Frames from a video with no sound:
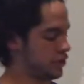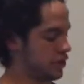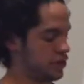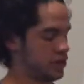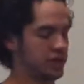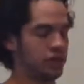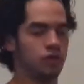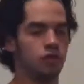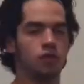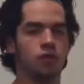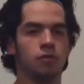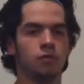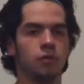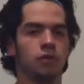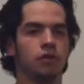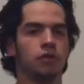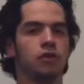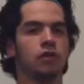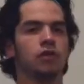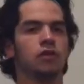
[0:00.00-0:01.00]
there's a
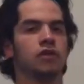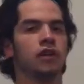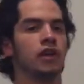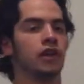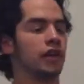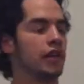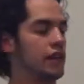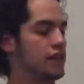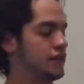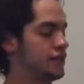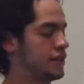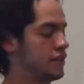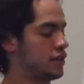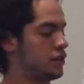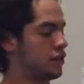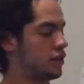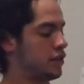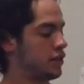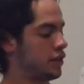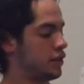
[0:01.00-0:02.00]
hormone called
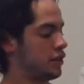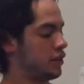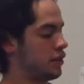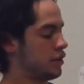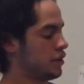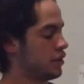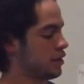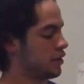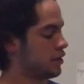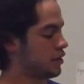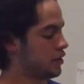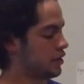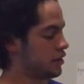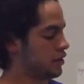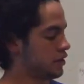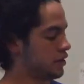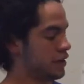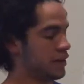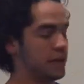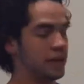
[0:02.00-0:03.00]
calcitonin
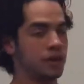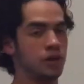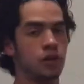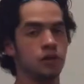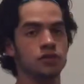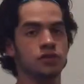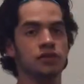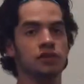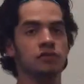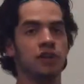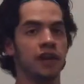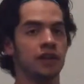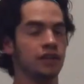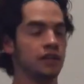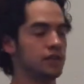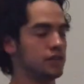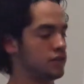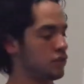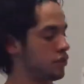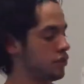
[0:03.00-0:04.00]
that it goes
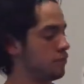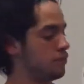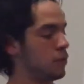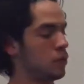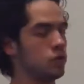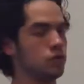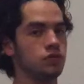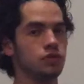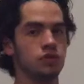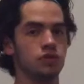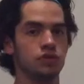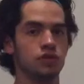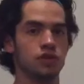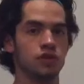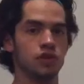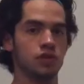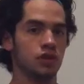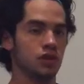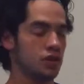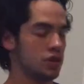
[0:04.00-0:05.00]
directly to the bones,
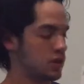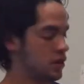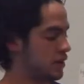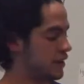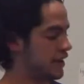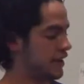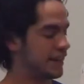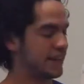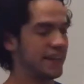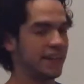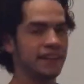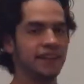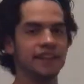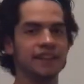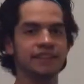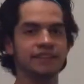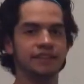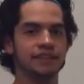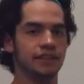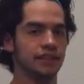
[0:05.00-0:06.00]
the
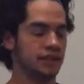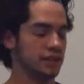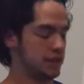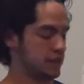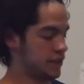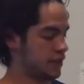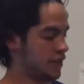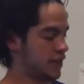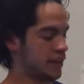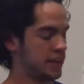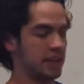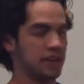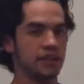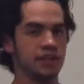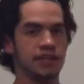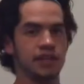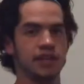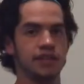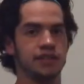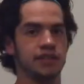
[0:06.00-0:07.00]
kidneys, and the
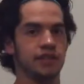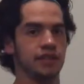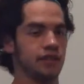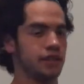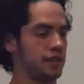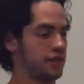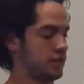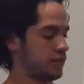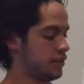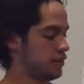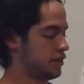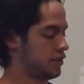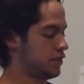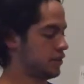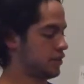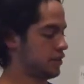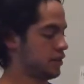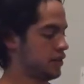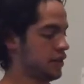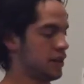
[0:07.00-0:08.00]
intestine.
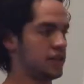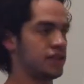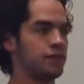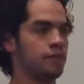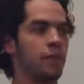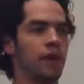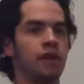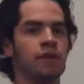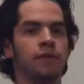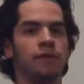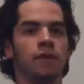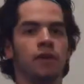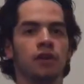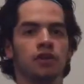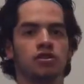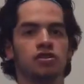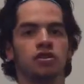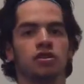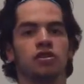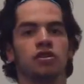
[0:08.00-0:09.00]
Its main
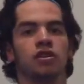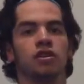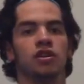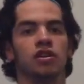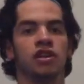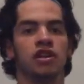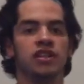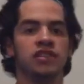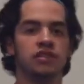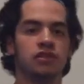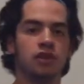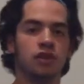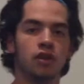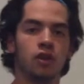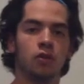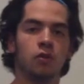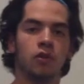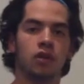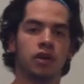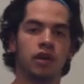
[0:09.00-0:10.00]
function is to
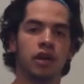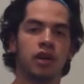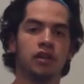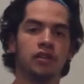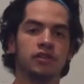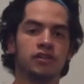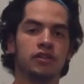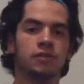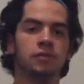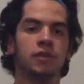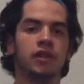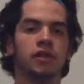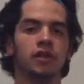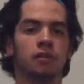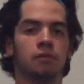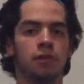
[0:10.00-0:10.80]
lower calcium in the